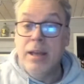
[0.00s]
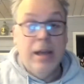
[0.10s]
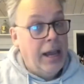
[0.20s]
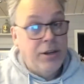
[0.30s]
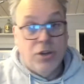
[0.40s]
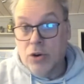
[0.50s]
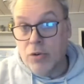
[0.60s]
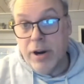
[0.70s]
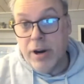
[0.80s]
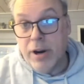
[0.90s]
It's a
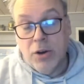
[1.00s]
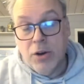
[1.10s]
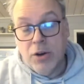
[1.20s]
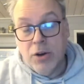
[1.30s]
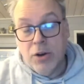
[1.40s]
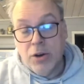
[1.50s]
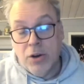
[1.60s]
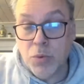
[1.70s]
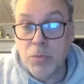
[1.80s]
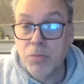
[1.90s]
great question. It's
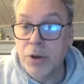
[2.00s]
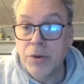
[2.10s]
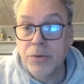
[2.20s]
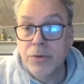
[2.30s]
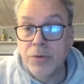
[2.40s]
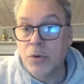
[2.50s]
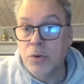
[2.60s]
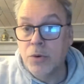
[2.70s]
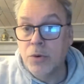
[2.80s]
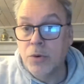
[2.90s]
one that we're
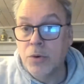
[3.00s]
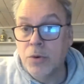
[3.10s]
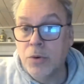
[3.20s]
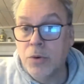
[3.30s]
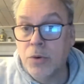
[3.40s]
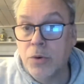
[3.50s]
not going to know, but